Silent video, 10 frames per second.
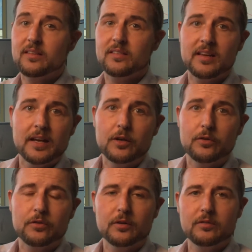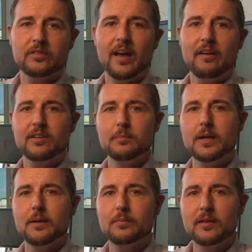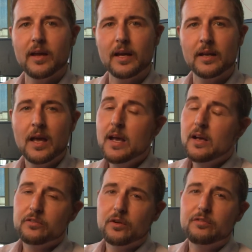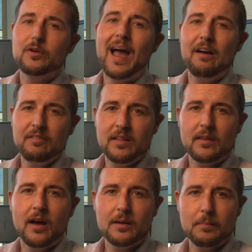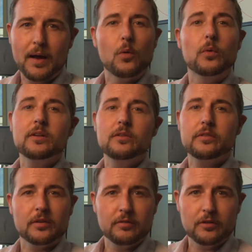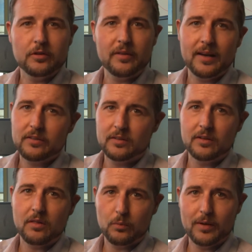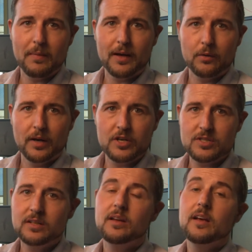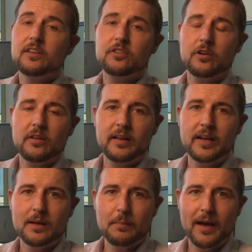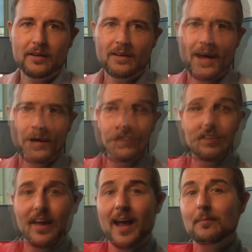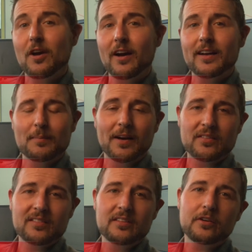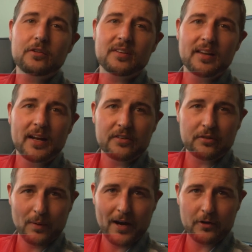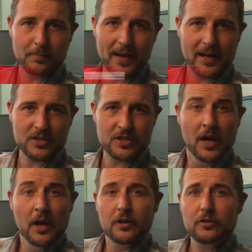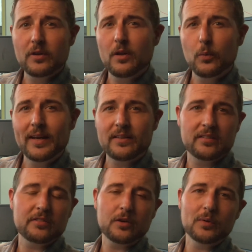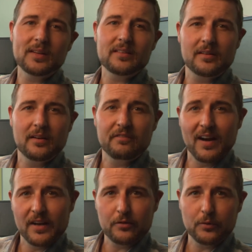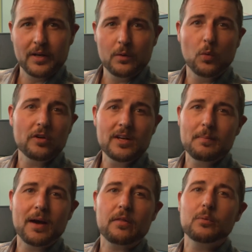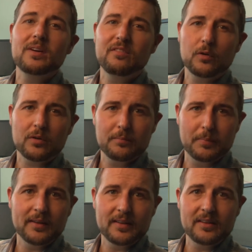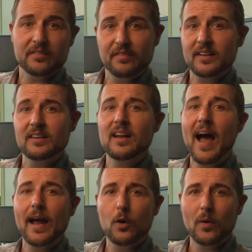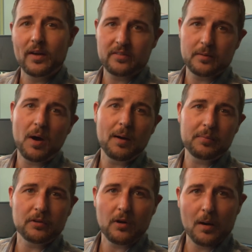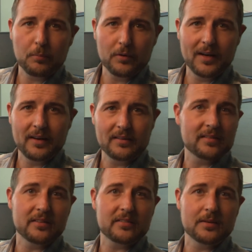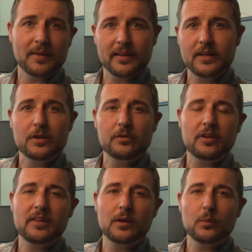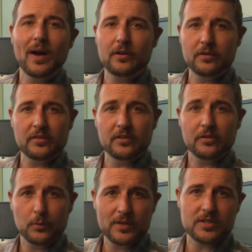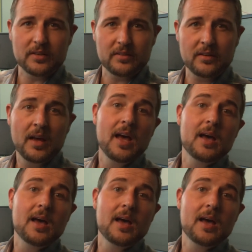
does say your servers have to be up to date. So if you haven't thought about Windows Server 2003 migration, start thinking about it now. Today I'm talking about Cisco's latest router patch. During the week, Cisco released an advisory warning about three vulnerabilities affecting IOS, the popular operating system that they use on their routers and switches.